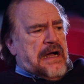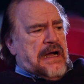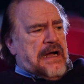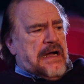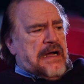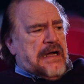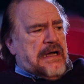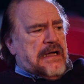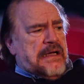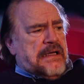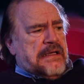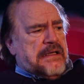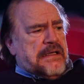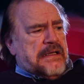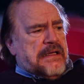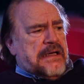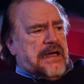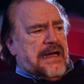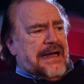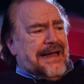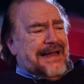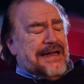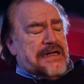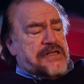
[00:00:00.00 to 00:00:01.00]
And
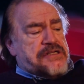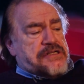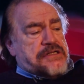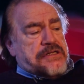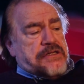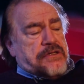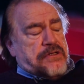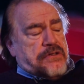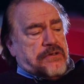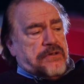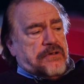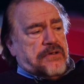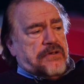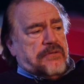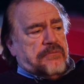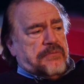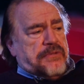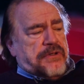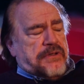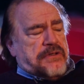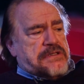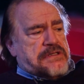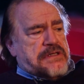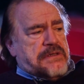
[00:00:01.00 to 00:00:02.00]
I actually
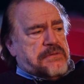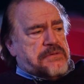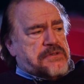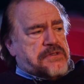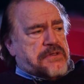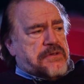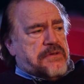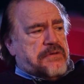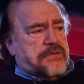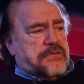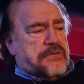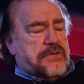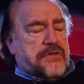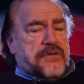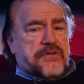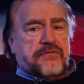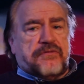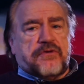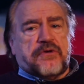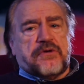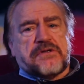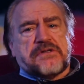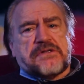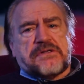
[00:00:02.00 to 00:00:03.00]
couldn't, because I was going through a
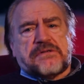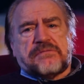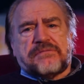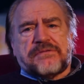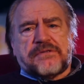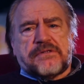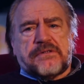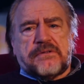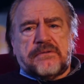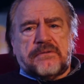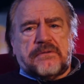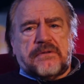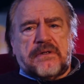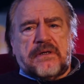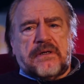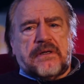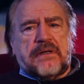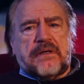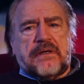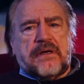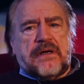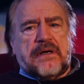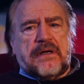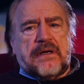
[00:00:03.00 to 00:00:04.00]
divorce. So
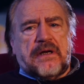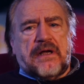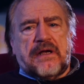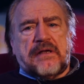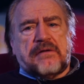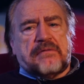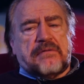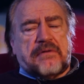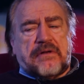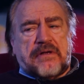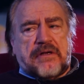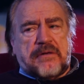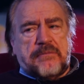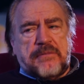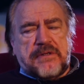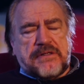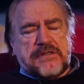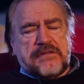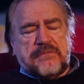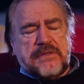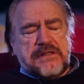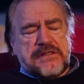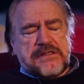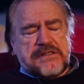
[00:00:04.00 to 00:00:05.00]
I'd
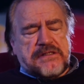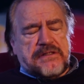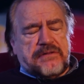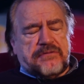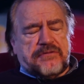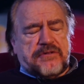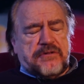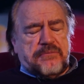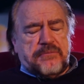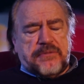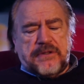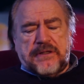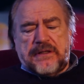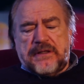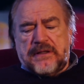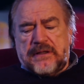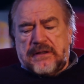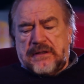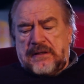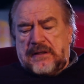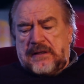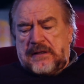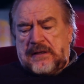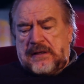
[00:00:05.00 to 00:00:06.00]
committed myself to
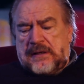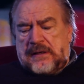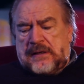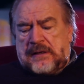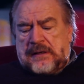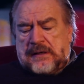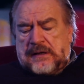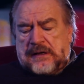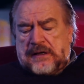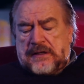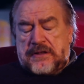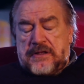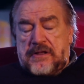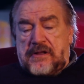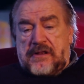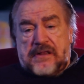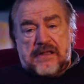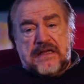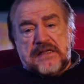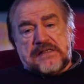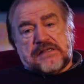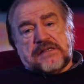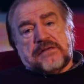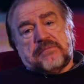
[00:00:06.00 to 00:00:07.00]
being in the
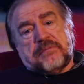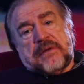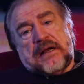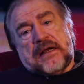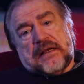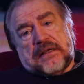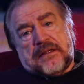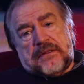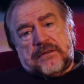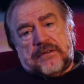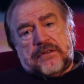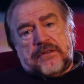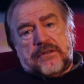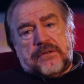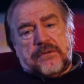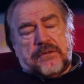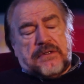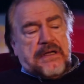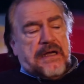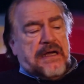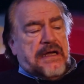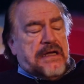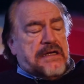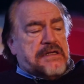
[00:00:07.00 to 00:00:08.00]
theatre back in the
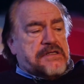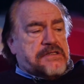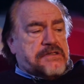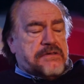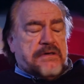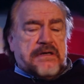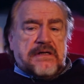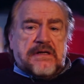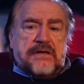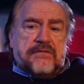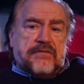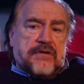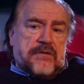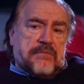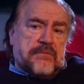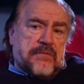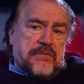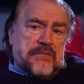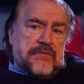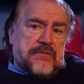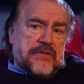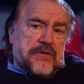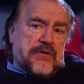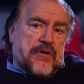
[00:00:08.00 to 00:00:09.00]
UK, so I never
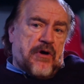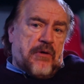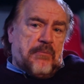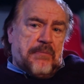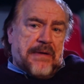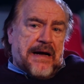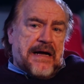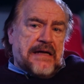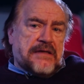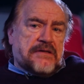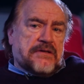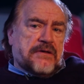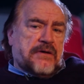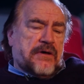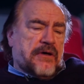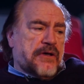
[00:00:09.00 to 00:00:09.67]
got back to